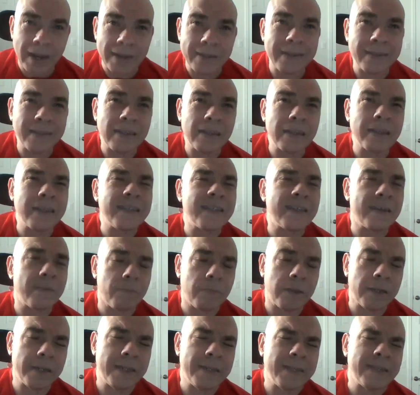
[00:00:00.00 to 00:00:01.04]
this list,
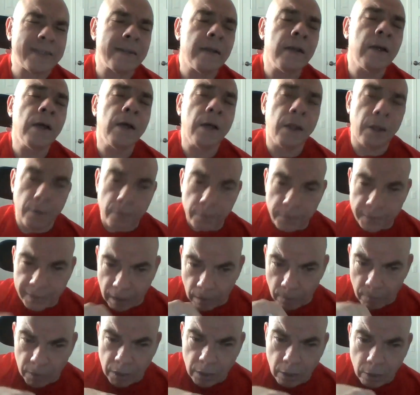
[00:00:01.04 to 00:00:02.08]
and please
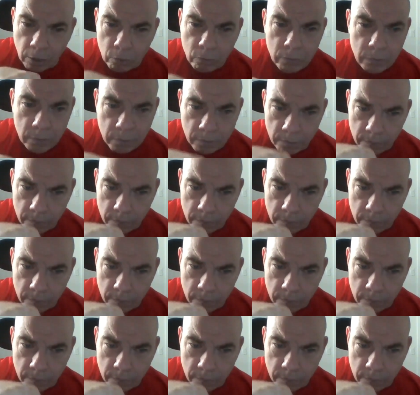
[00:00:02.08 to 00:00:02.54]
down below,